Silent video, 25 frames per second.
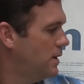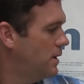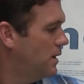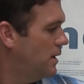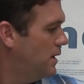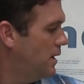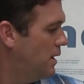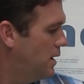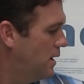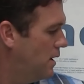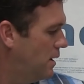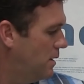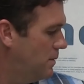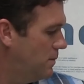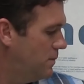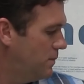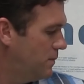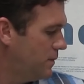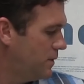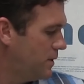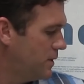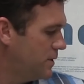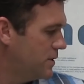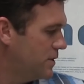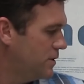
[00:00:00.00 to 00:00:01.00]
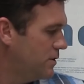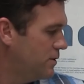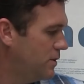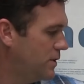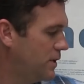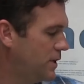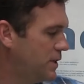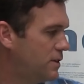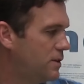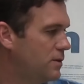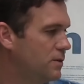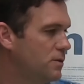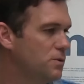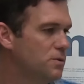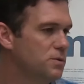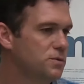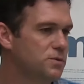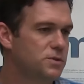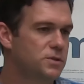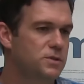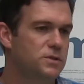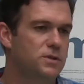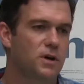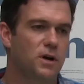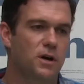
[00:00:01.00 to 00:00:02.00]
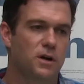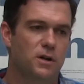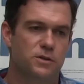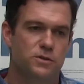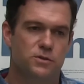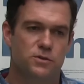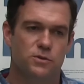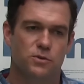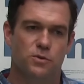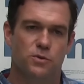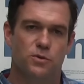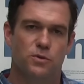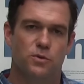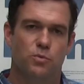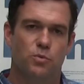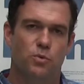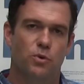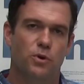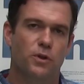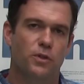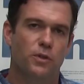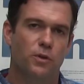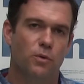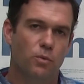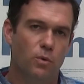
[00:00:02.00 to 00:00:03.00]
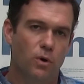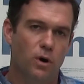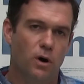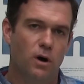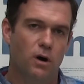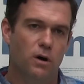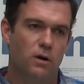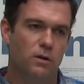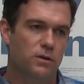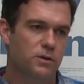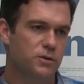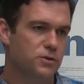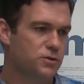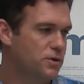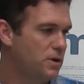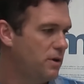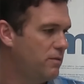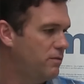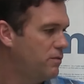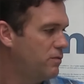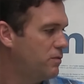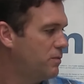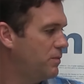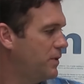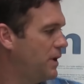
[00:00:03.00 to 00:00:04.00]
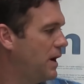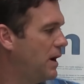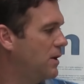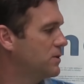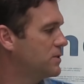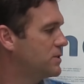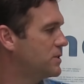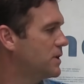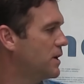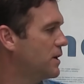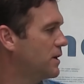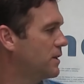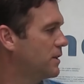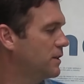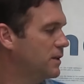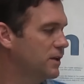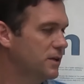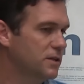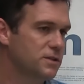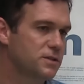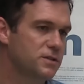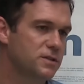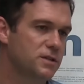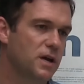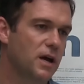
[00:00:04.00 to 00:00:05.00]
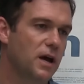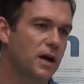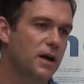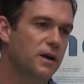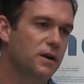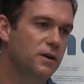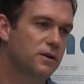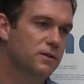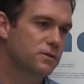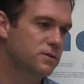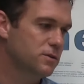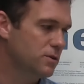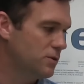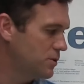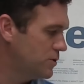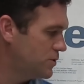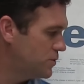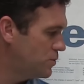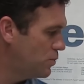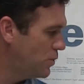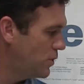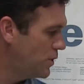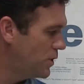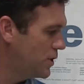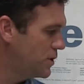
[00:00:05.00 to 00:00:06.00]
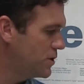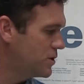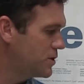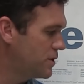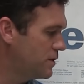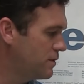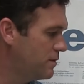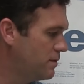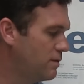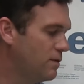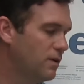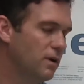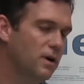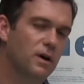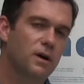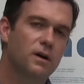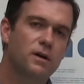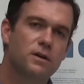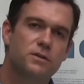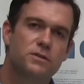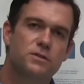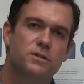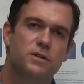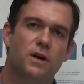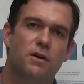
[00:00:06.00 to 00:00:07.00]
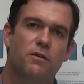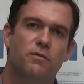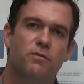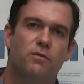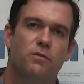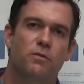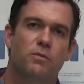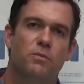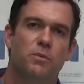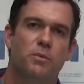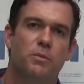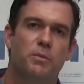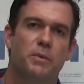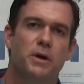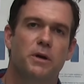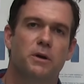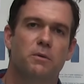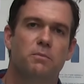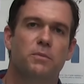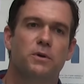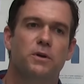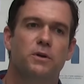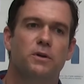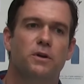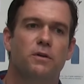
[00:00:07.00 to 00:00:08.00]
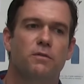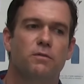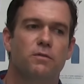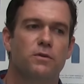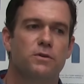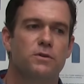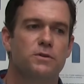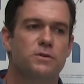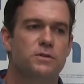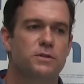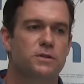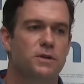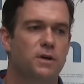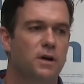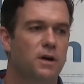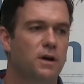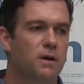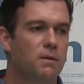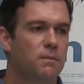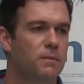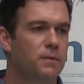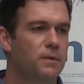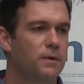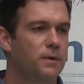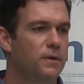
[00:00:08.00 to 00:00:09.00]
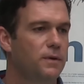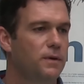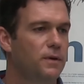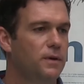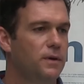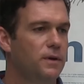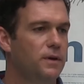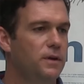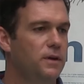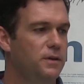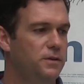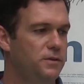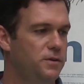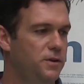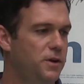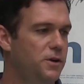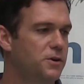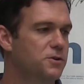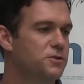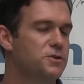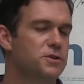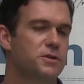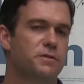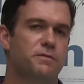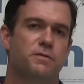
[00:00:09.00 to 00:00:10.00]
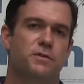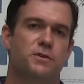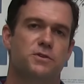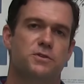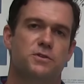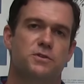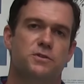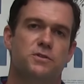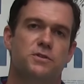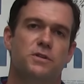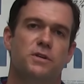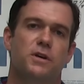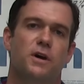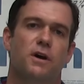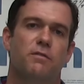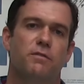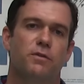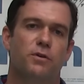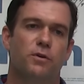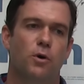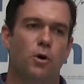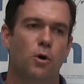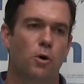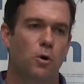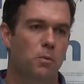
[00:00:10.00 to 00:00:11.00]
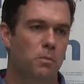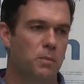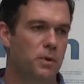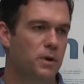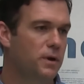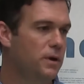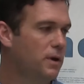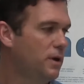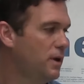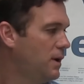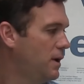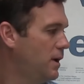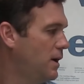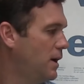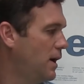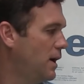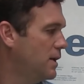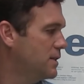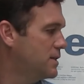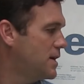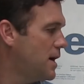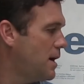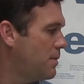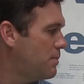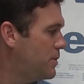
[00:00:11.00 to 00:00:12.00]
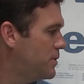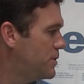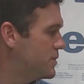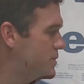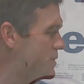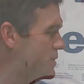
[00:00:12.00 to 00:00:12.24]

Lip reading: because it'll hit those studs or the wood in the wall and travel from the outside to the inside. So just 1 inch of styrofoam will make a big difference in the energy efficiency of your home. On top of the